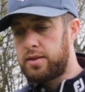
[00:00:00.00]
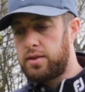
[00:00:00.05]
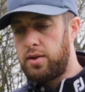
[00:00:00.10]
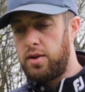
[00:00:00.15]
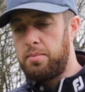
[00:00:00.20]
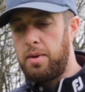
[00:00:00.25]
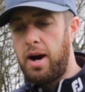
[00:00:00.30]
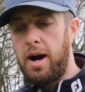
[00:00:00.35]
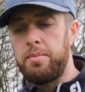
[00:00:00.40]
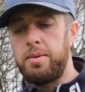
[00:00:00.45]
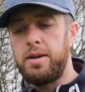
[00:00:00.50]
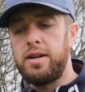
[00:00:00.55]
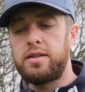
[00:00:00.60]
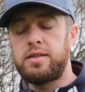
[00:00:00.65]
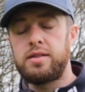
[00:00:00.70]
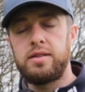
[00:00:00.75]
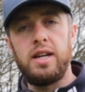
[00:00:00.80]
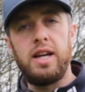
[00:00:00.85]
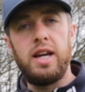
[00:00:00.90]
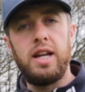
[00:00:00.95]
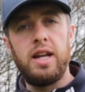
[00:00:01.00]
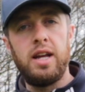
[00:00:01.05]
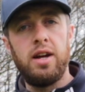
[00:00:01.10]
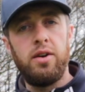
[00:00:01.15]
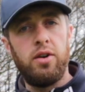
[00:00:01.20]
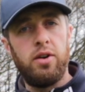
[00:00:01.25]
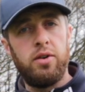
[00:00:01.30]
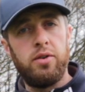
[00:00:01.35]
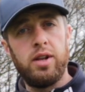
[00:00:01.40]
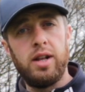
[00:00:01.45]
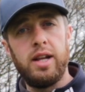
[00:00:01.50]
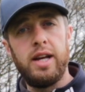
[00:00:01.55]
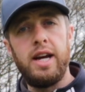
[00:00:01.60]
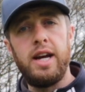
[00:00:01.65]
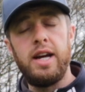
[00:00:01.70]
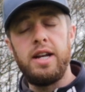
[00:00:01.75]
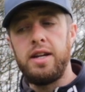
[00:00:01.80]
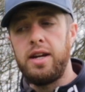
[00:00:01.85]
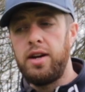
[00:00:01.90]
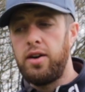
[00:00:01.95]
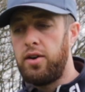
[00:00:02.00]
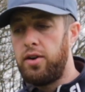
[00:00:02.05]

So it might be a senior or a lady,